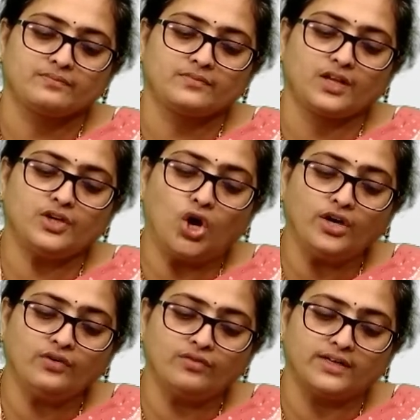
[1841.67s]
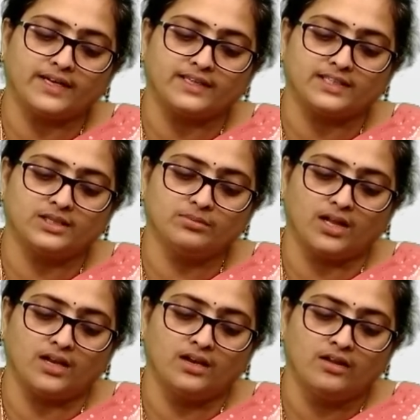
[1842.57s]
non-inverting
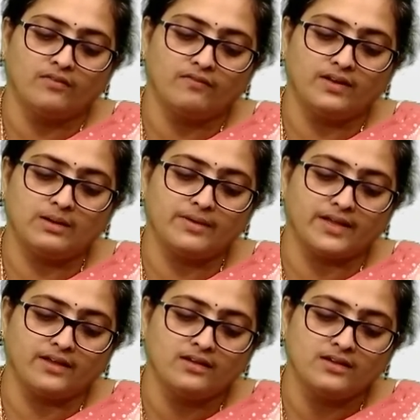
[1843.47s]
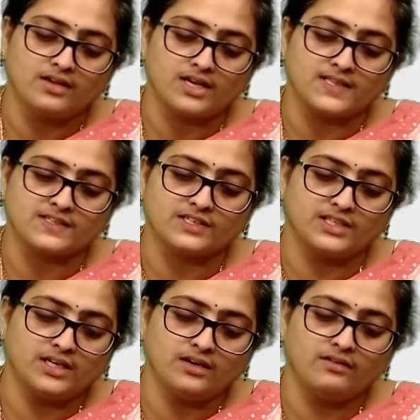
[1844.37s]
terminal will be
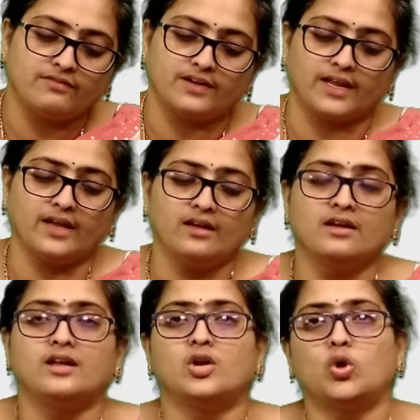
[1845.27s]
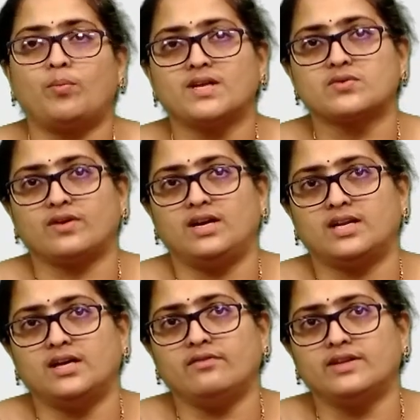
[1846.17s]
considered for a low pass
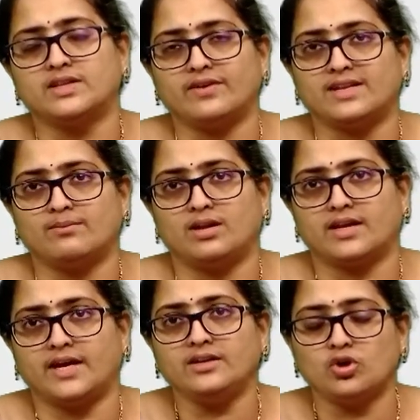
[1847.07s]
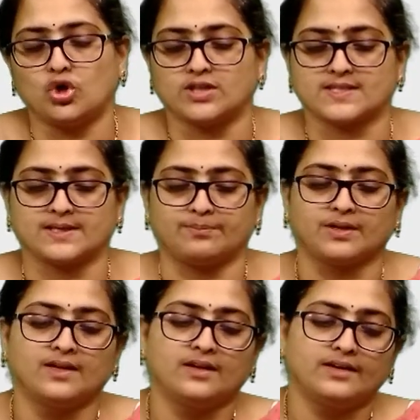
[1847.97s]
filter with a variable gain concept.
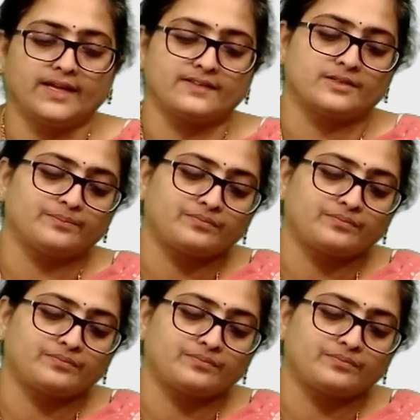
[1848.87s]
Next,